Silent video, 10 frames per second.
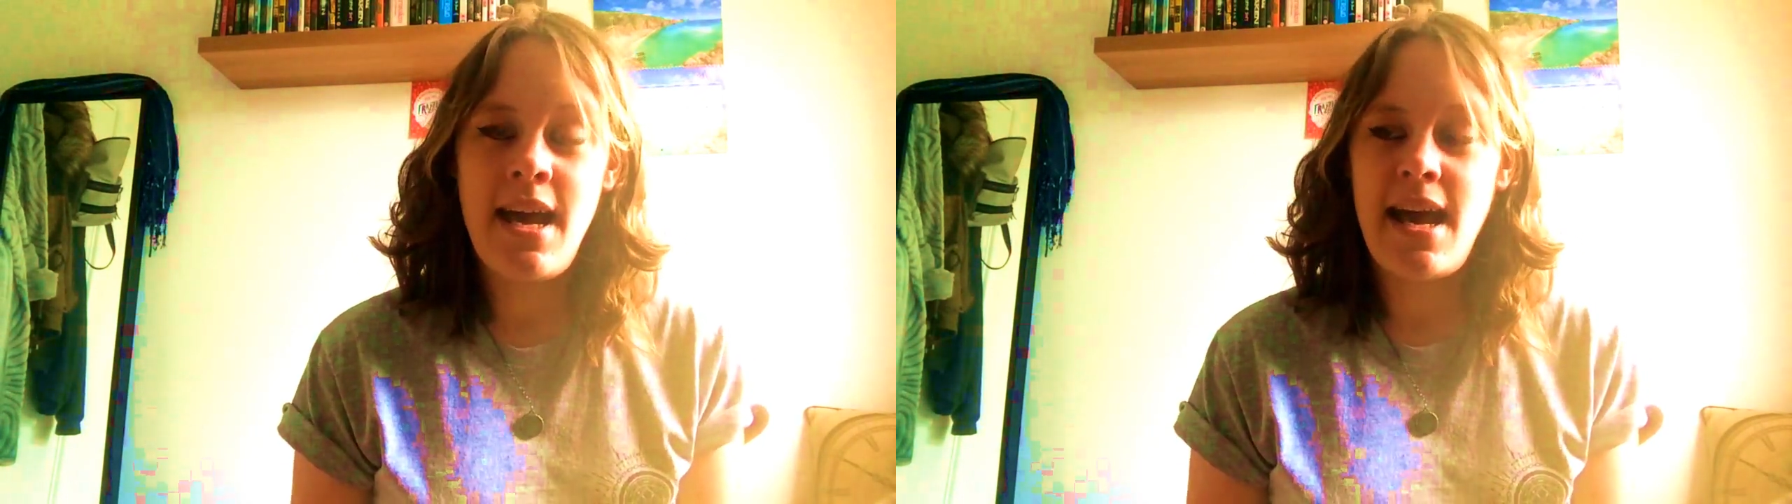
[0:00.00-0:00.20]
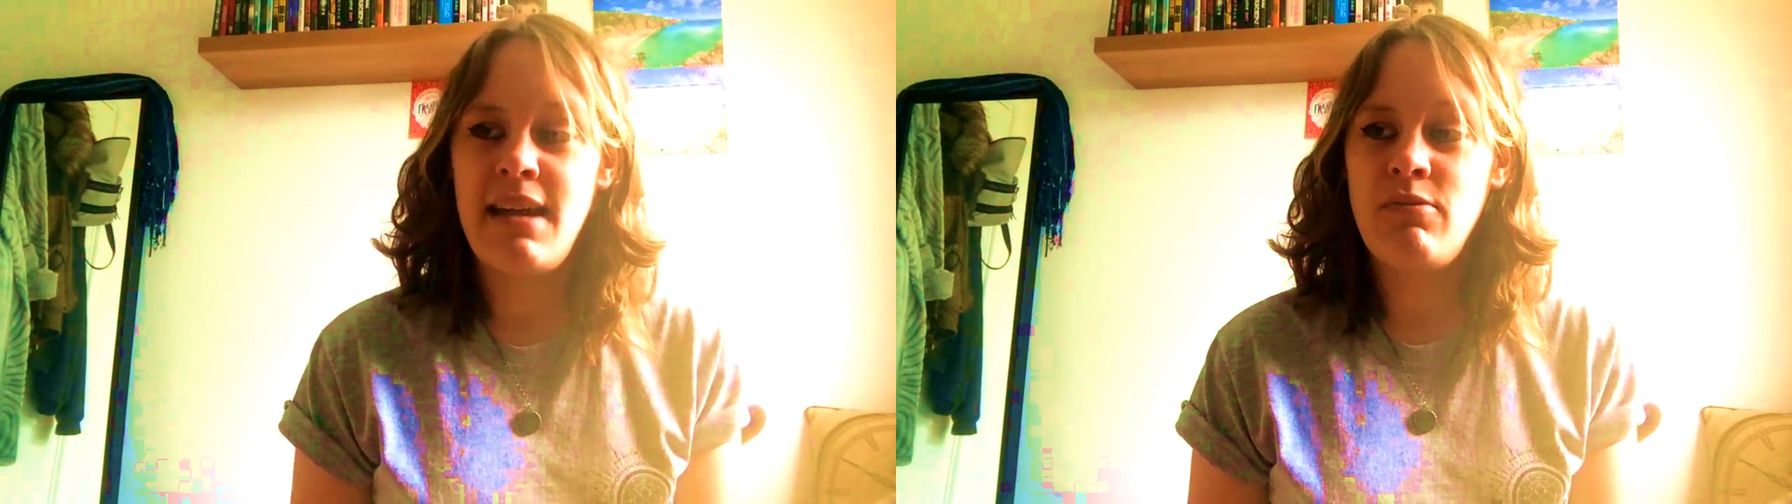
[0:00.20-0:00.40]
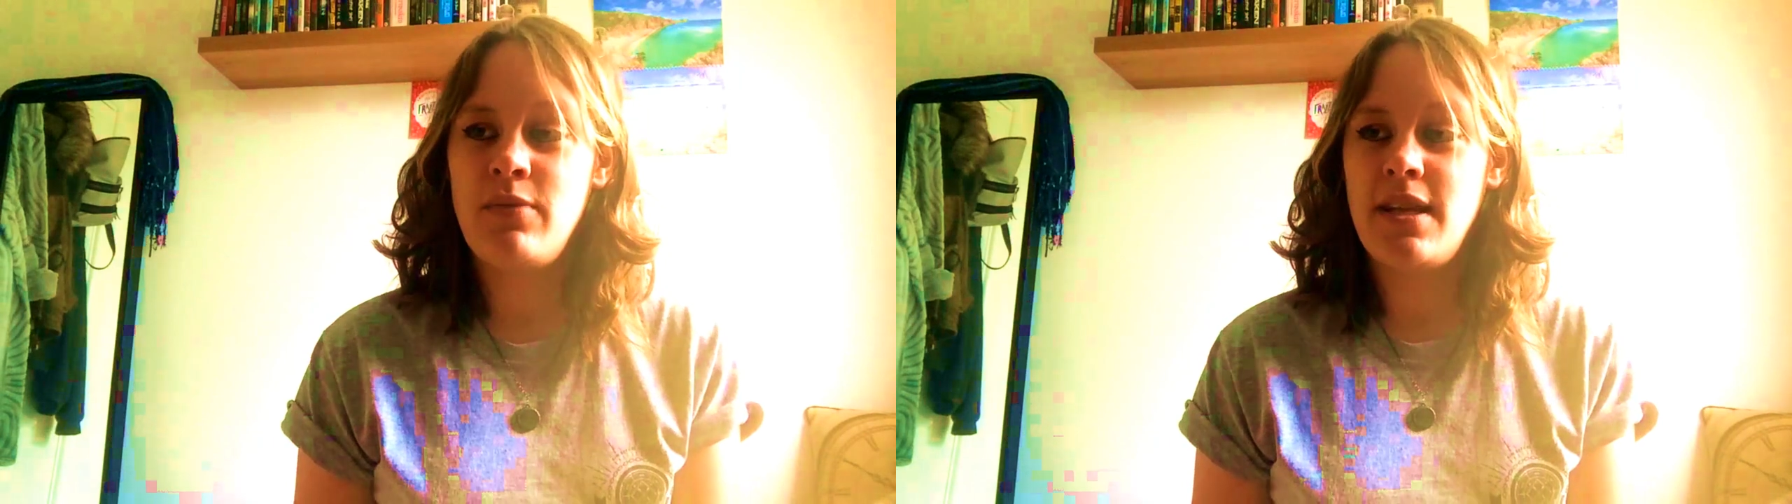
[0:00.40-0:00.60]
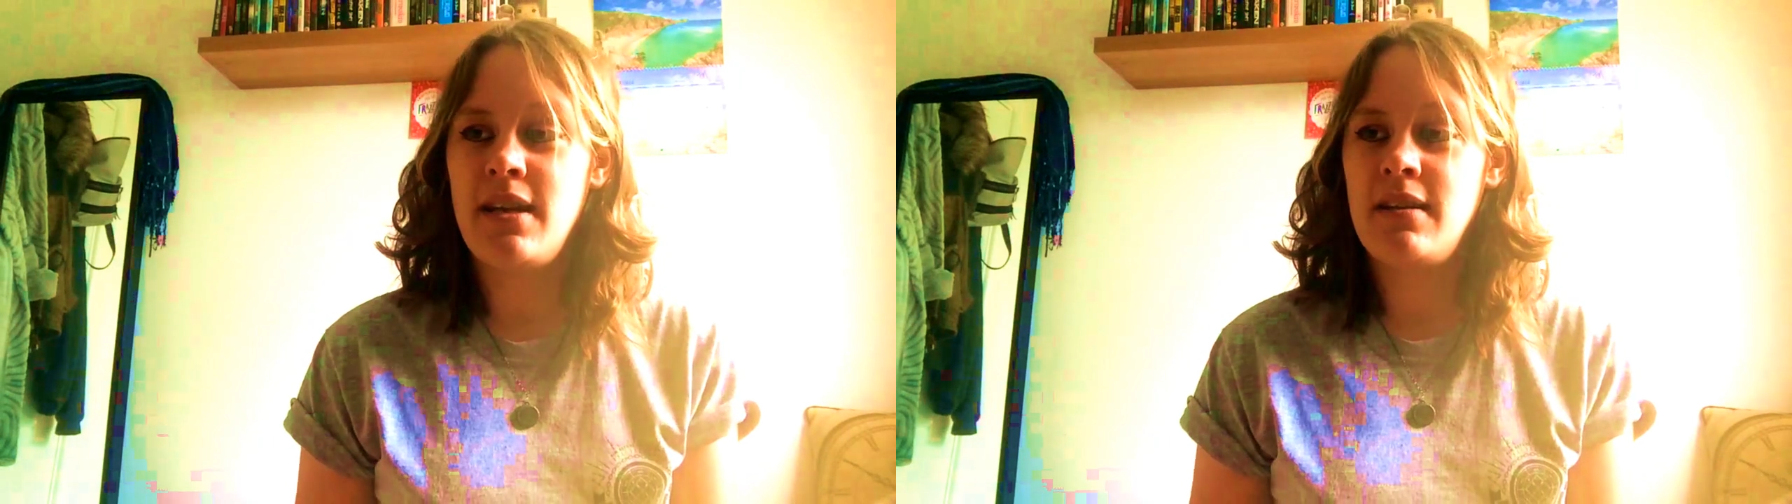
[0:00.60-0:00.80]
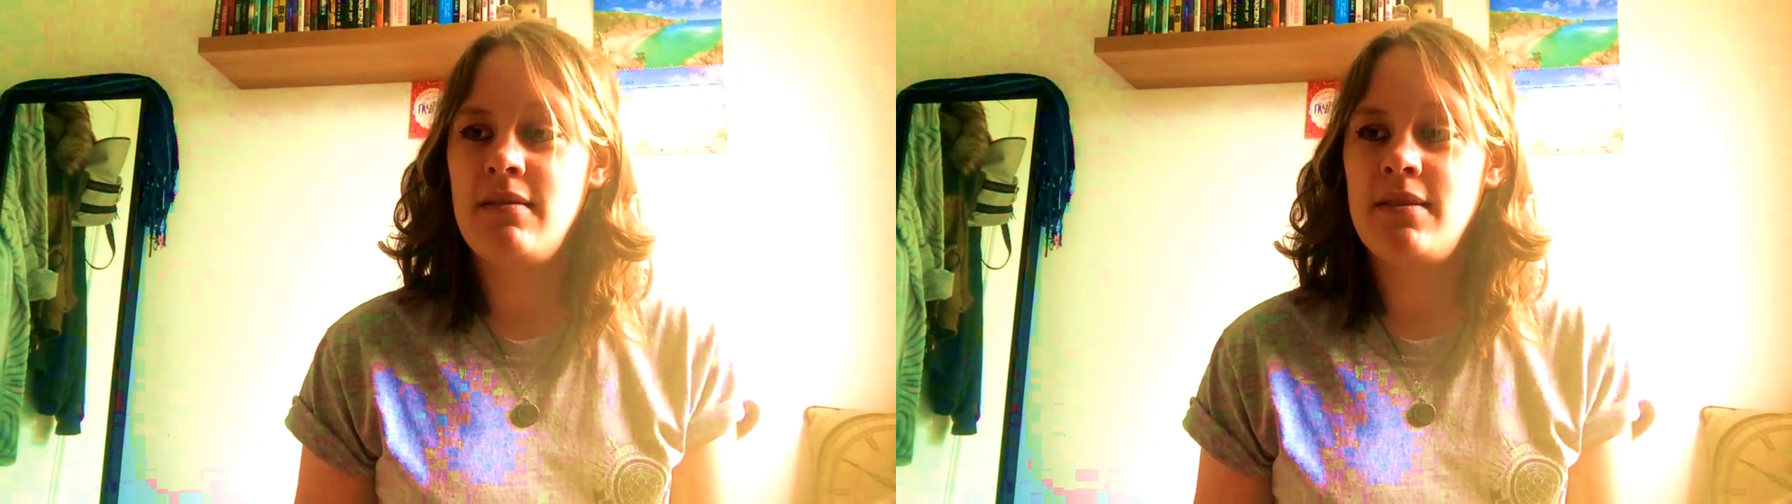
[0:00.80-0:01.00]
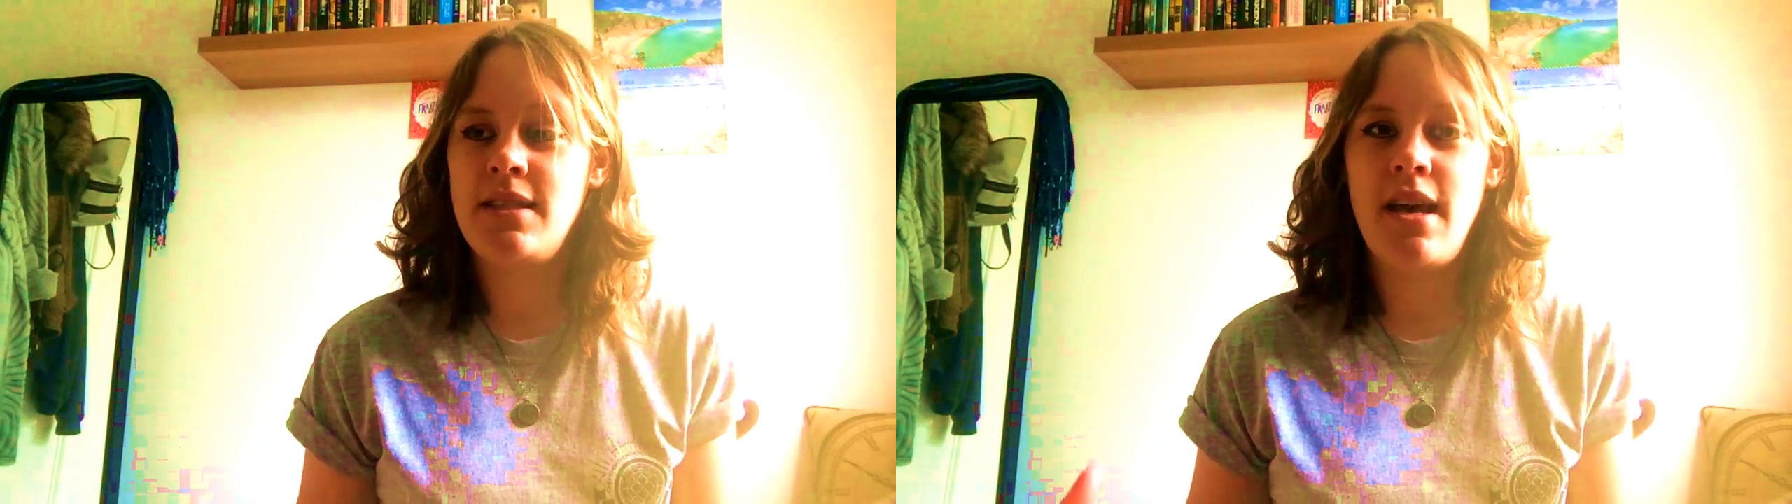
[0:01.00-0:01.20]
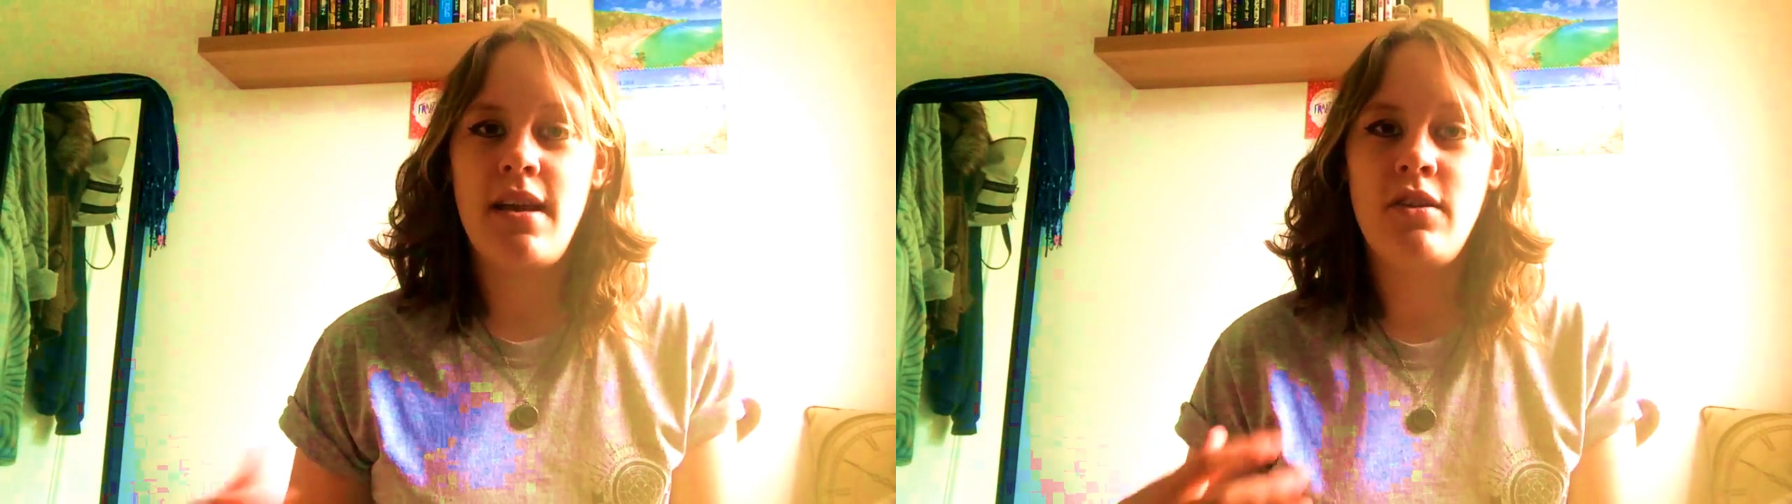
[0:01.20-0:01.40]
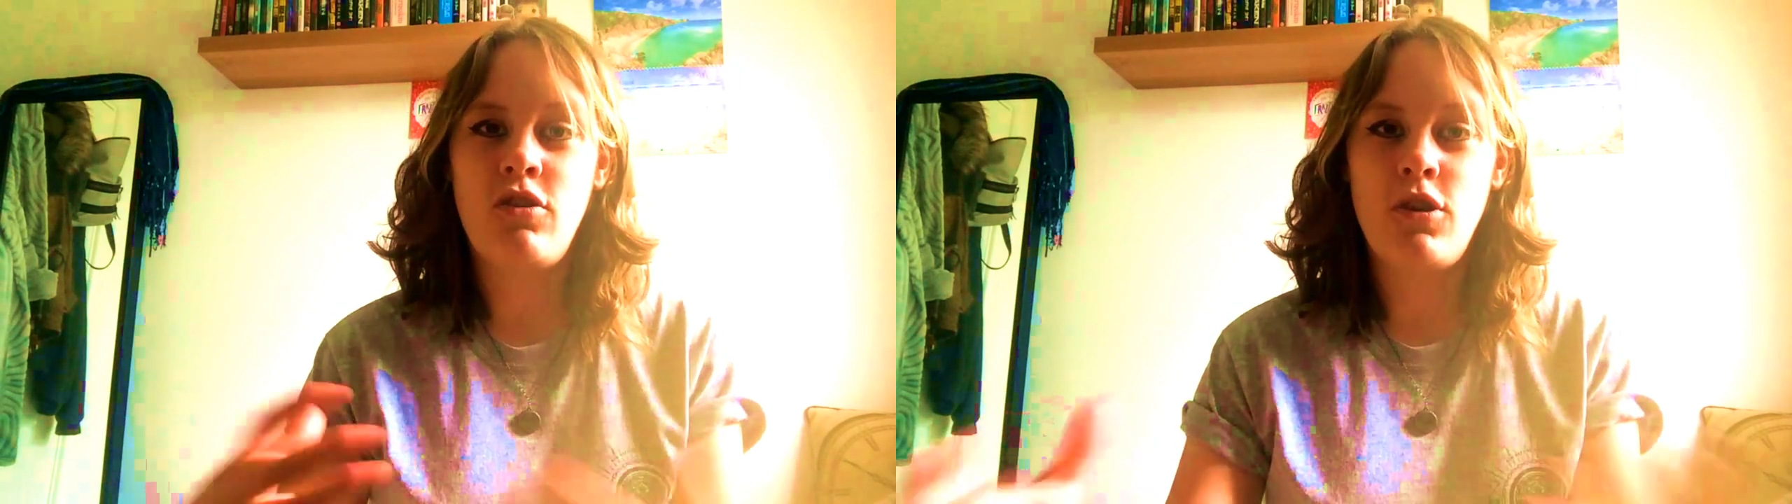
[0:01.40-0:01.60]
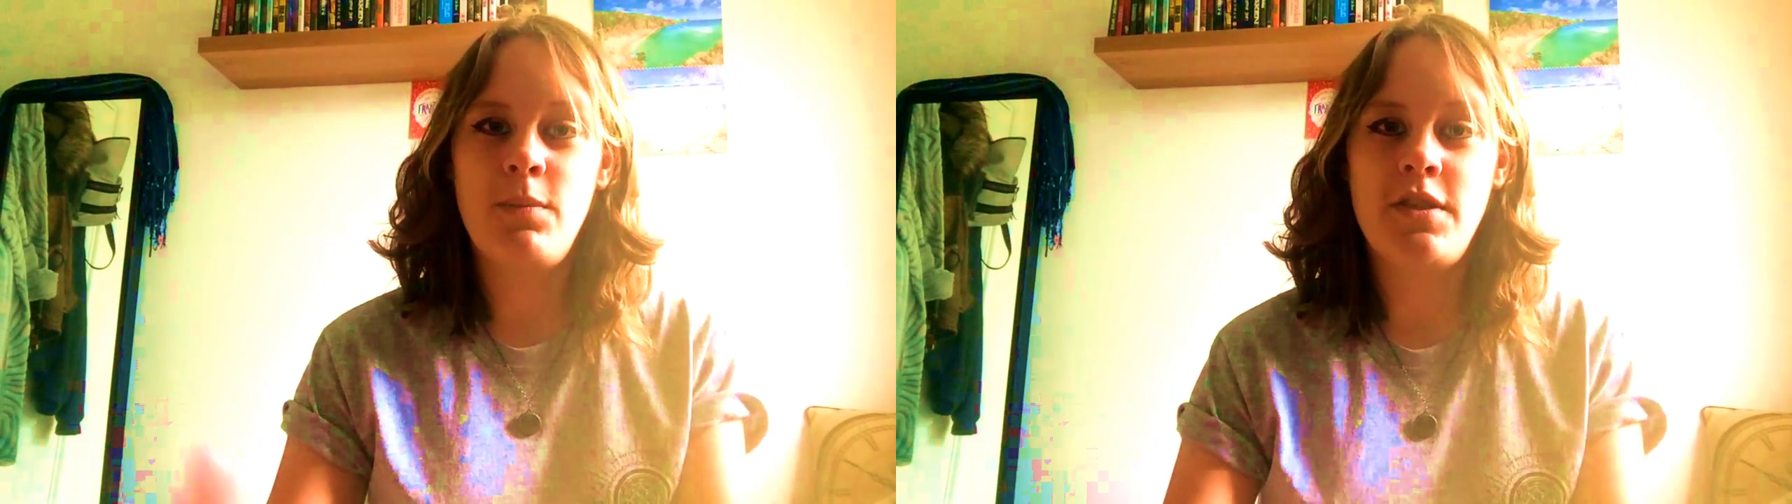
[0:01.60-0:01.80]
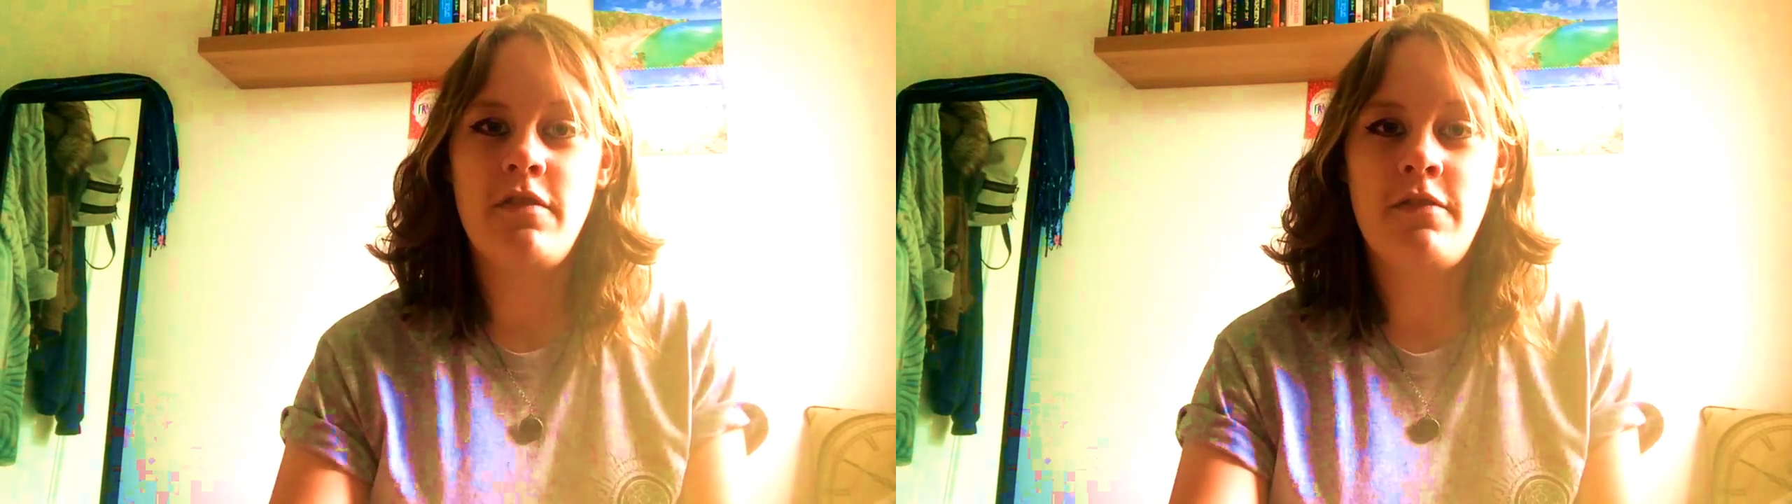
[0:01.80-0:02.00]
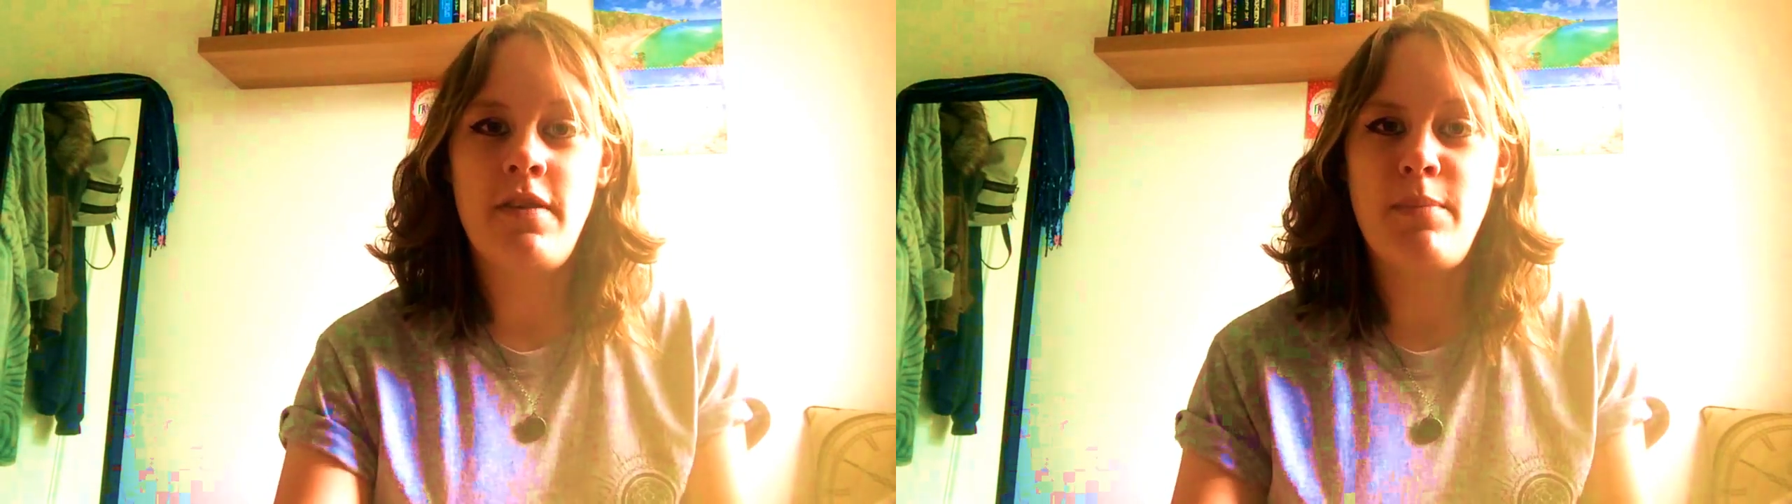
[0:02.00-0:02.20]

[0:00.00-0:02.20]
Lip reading: and within certain groups of